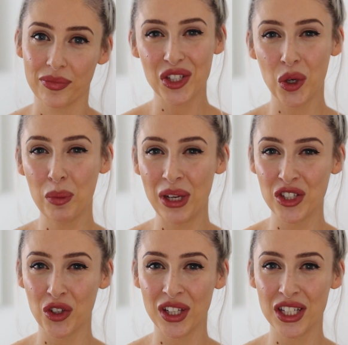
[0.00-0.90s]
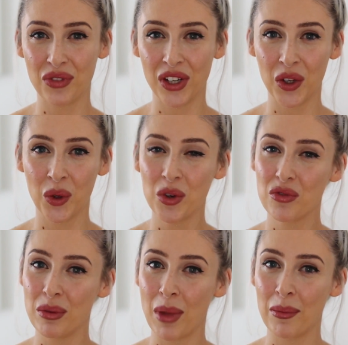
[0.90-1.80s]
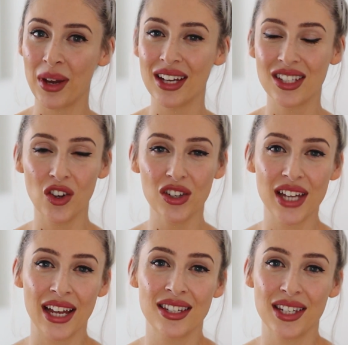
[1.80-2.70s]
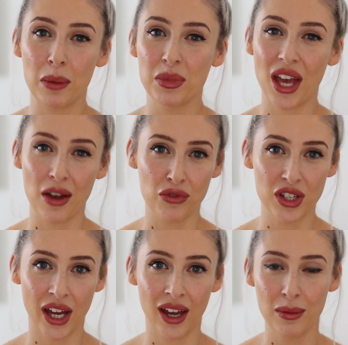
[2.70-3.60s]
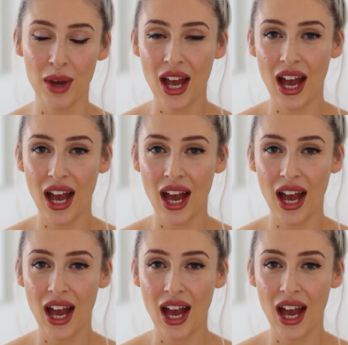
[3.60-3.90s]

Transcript: So I hope you enjoyed this video. Remember, it's not 10 steps every time,